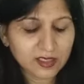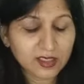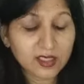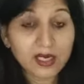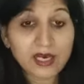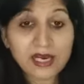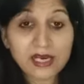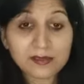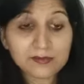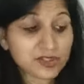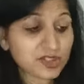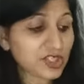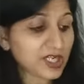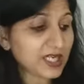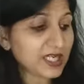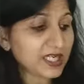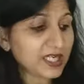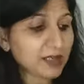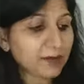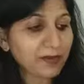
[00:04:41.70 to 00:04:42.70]
I am
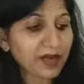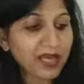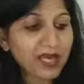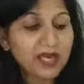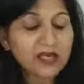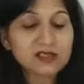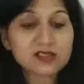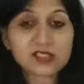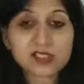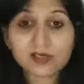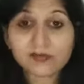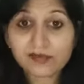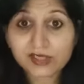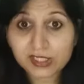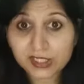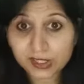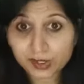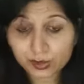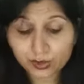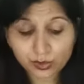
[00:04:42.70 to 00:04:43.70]
sharing my answer with
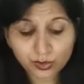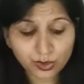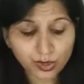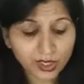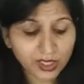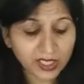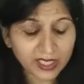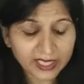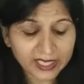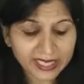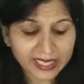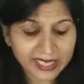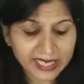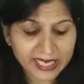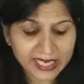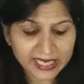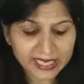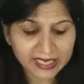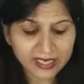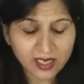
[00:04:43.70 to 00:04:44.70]
you.
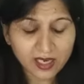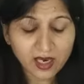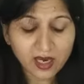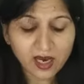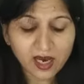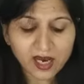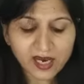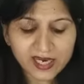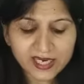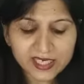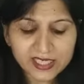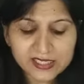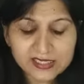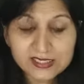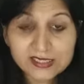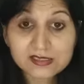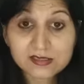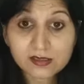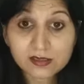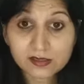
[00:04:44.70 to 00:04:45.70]
A.
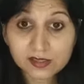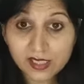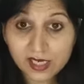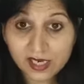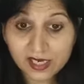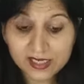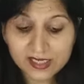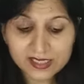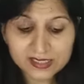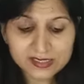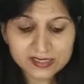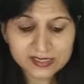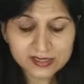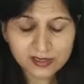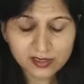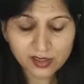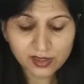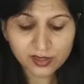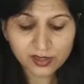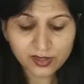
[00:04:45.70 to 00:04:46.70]
Ice, nice,
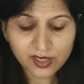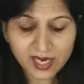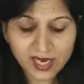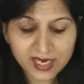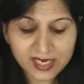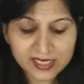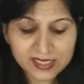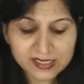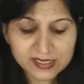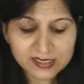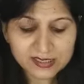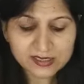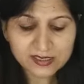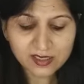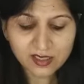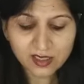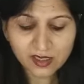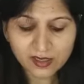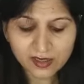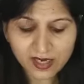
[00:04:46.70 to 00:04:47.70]
rice,
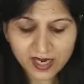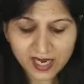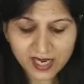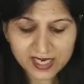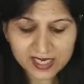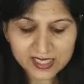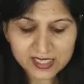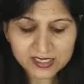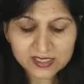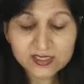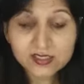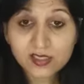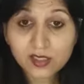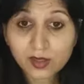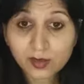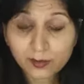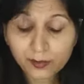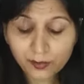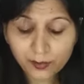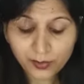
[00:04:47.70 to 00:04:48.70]
rise,
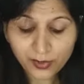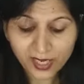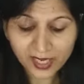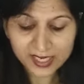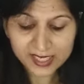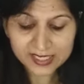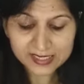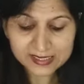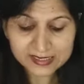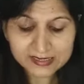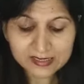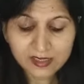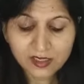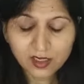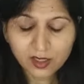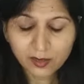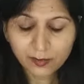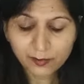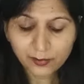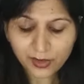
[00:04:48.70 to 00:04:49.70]
price,
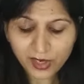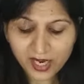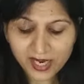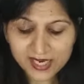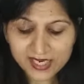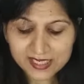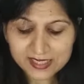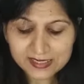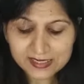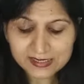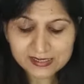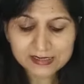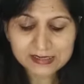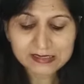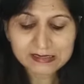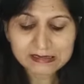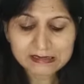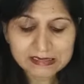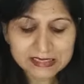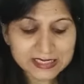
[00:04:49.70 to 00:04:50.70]
price,
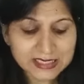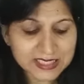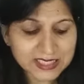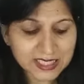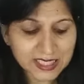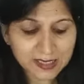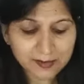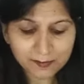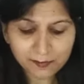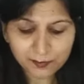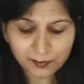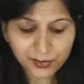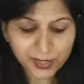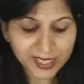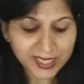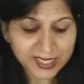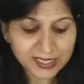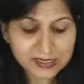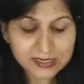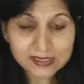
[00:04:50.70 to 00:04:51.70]

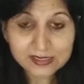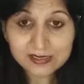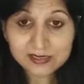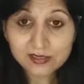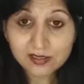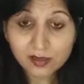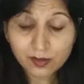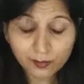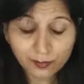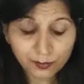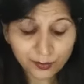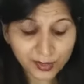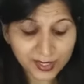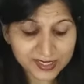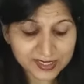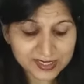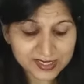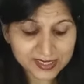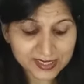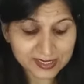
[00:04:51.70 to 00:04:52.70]
prince,
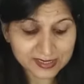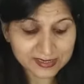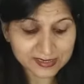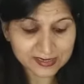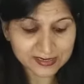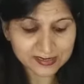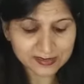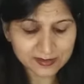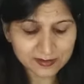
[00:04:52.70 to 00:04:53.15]
princes.